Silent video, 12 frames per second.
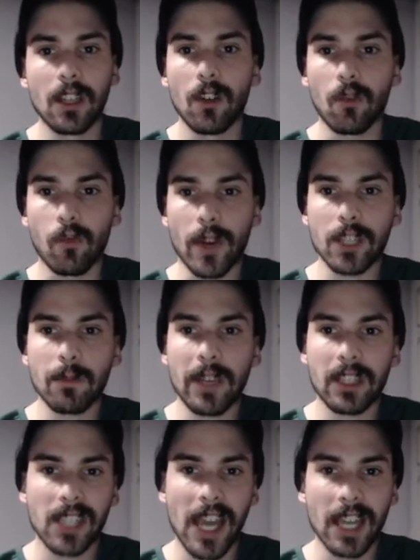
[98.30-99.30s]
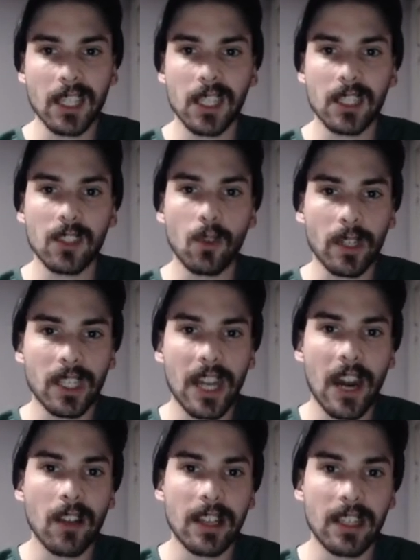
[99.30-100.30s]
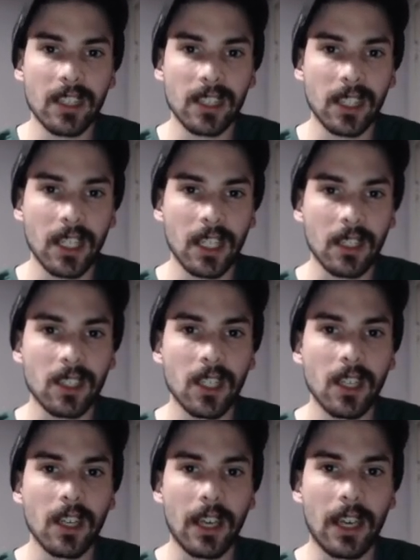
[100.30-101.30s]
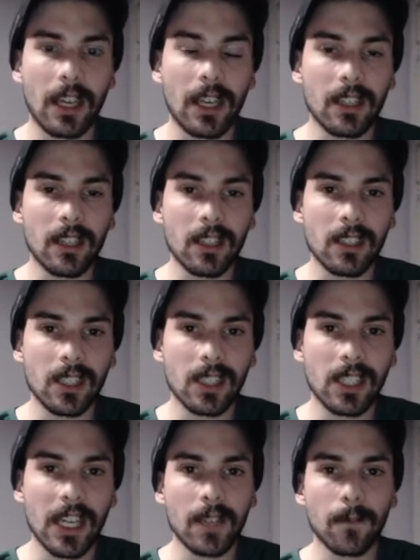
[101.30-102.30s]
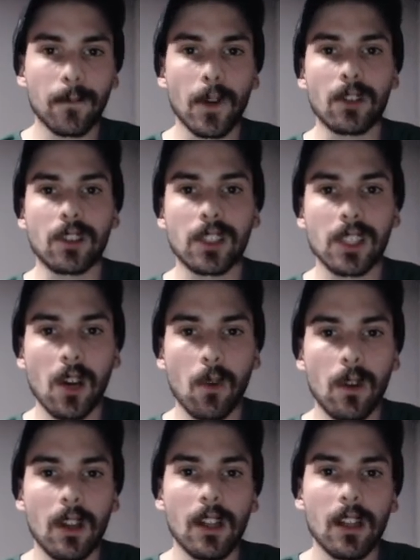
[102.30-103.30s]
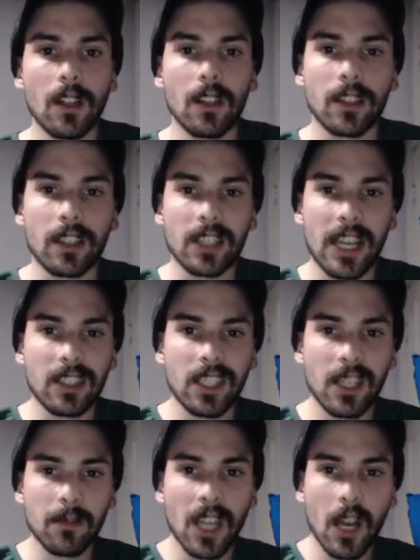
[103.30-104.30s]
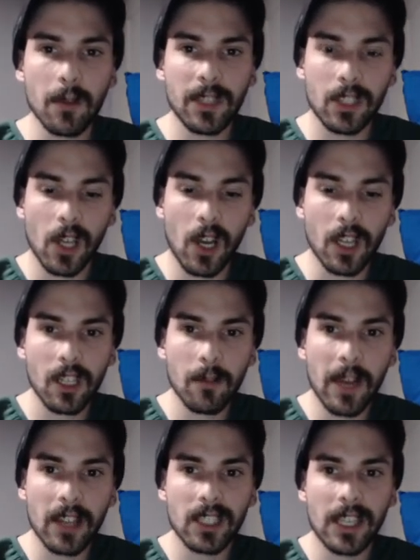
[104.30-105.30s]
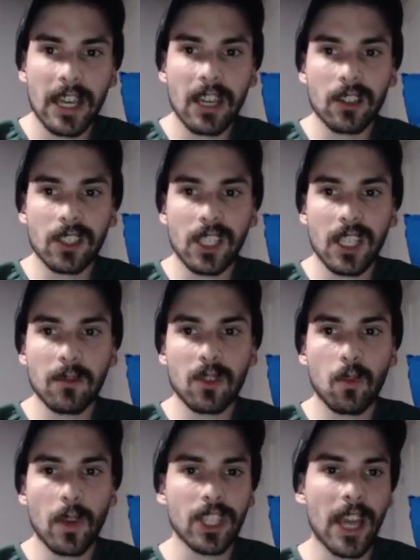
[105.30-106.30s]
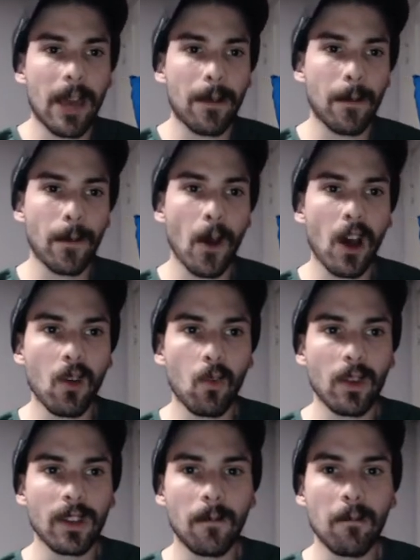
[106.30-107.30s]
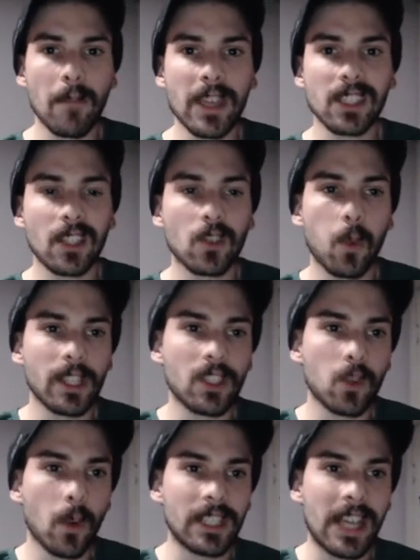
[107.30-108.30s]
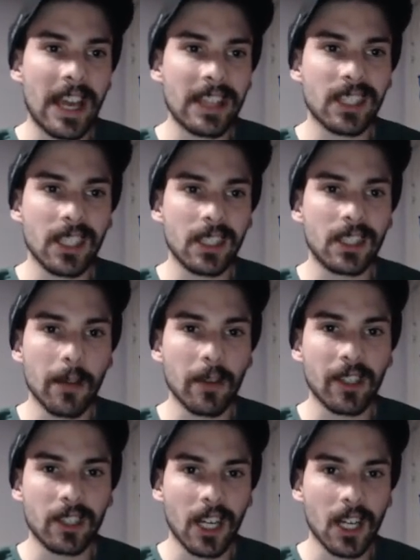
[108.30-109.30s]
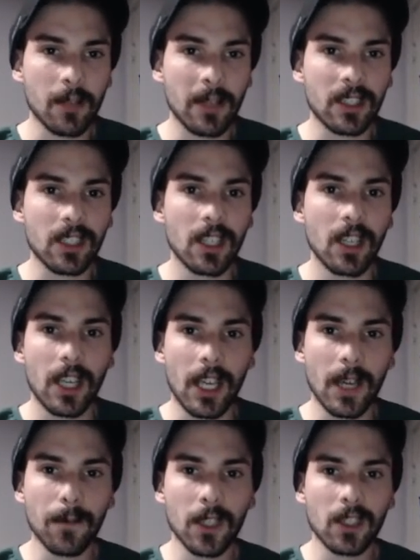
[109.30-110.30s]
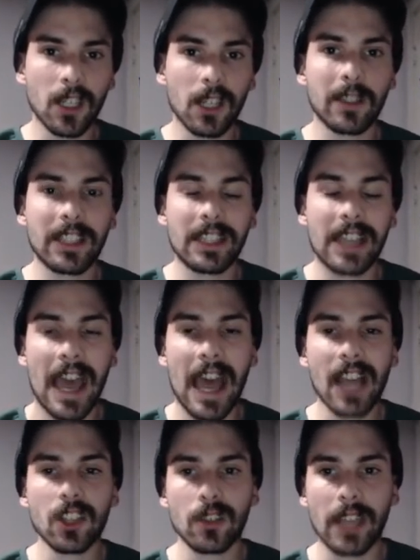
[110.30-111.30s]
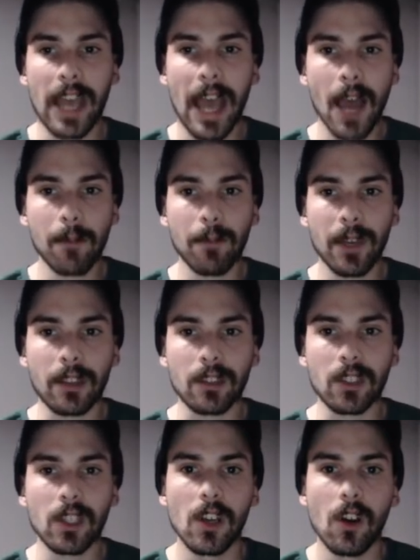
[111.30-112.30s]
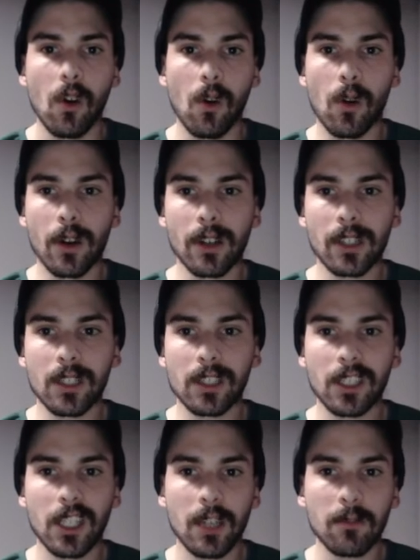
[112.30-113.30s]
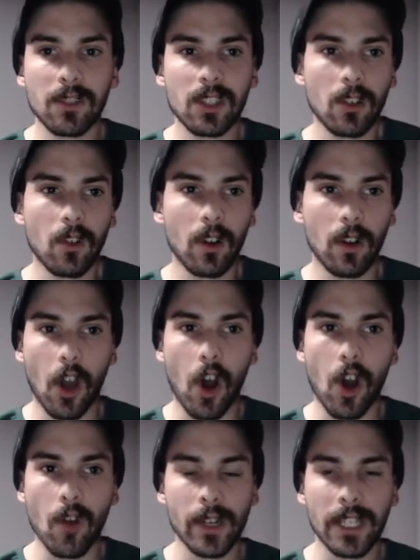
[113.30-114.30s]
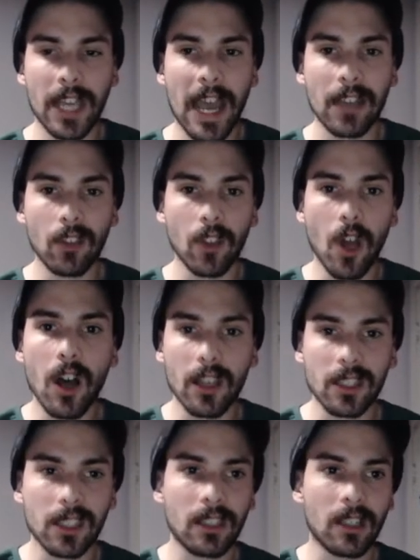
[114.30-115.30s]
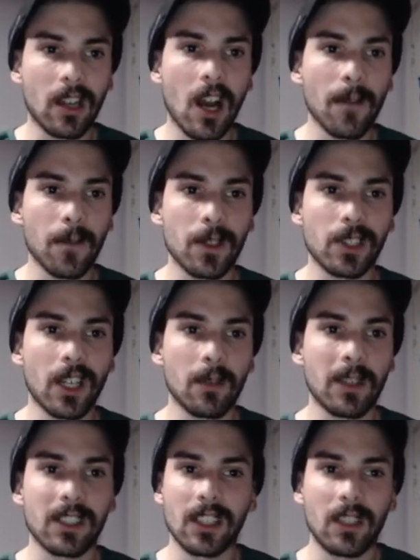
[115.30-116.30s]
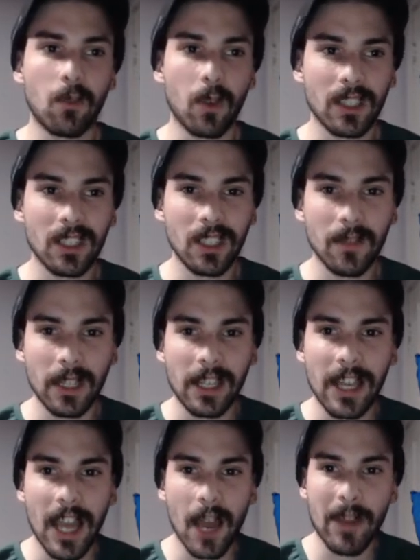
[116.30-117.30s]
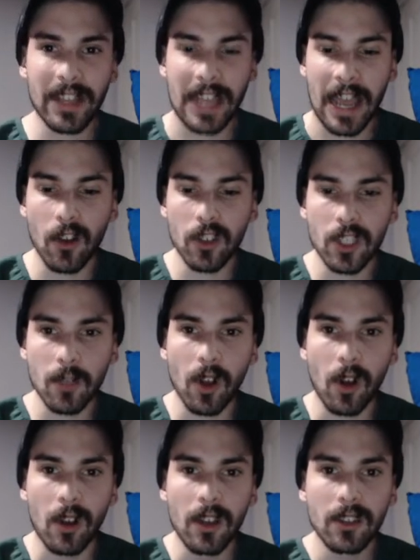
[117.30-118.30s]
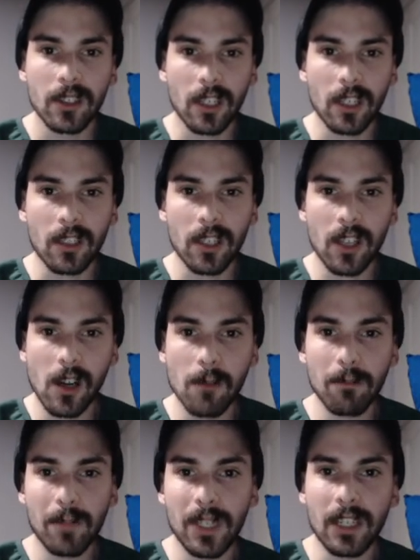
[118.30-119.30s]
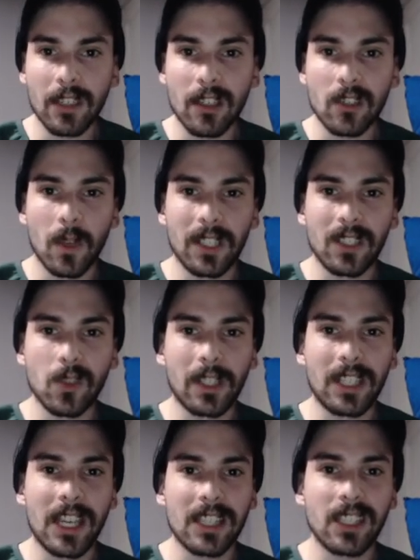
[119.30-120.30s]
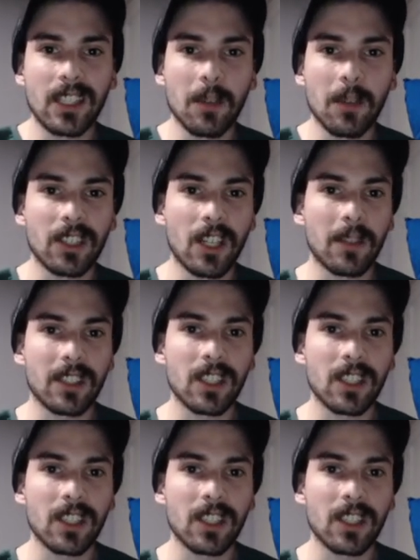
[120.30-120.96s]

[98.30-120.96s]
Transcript: Richmond, Texas, North Carolina State, and Stanford. So the 10 teams I'll be talking about today are teams which I thought would have missed the 2020 NCAA tournament if the tournament had actually happened, or these teams already had lost in their conference tournament, so they wouldn't even have been eligible to compete in the 2020 NCAA tournament.